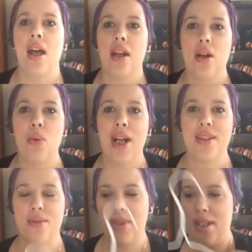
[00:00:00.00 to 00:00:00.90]
cannot
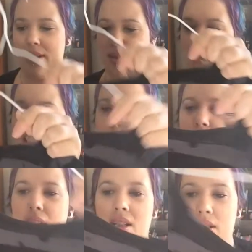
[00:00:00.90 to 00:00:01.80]
wait to wear this, like
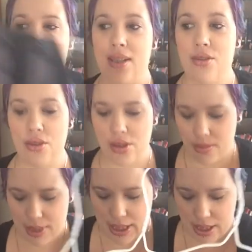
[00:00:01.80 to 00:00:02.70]
with these shoes
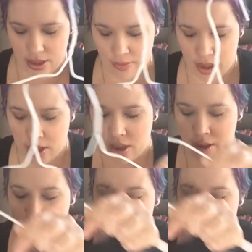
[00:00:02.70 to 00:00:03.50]
I'm getting. Oh my god.